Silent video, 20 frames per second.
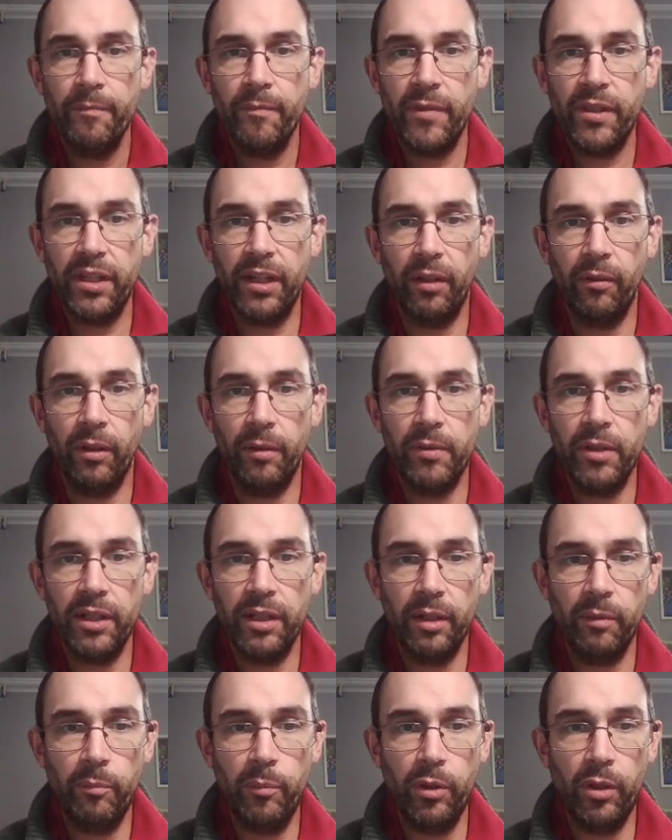So I'm just
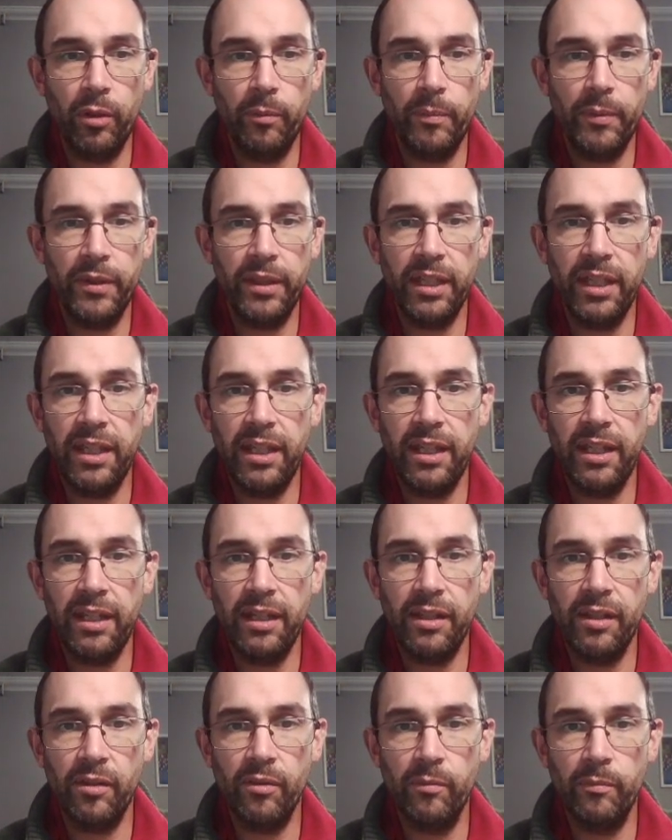going to pop the
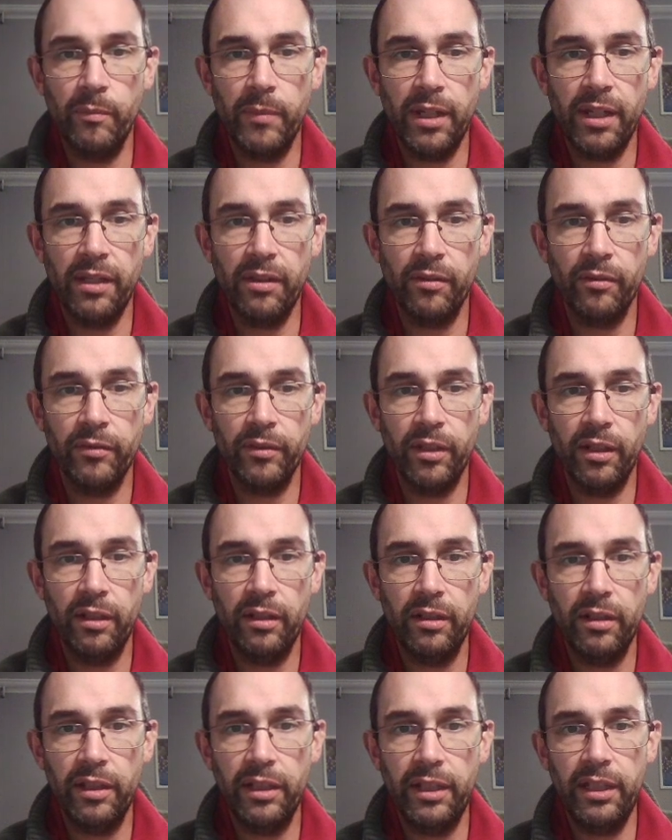zombies on the
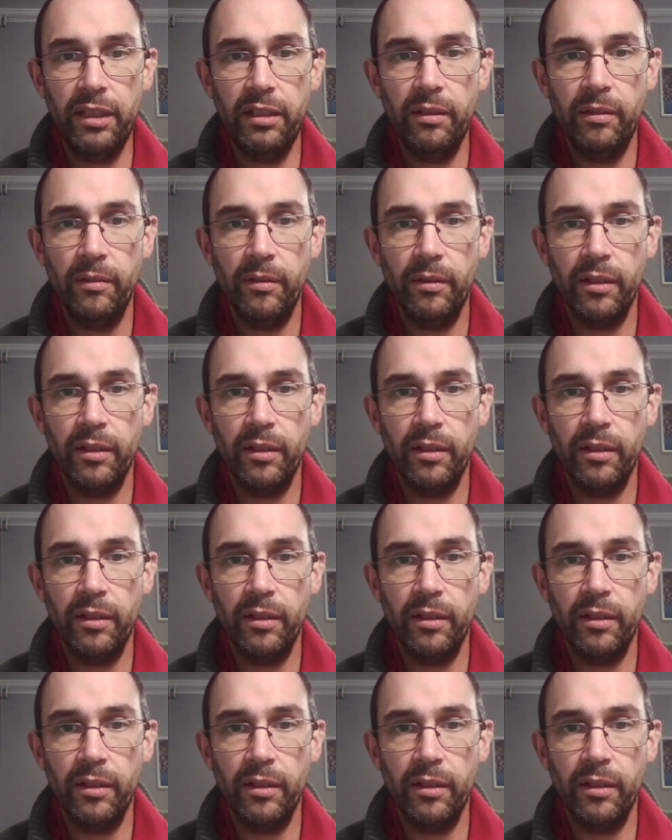line.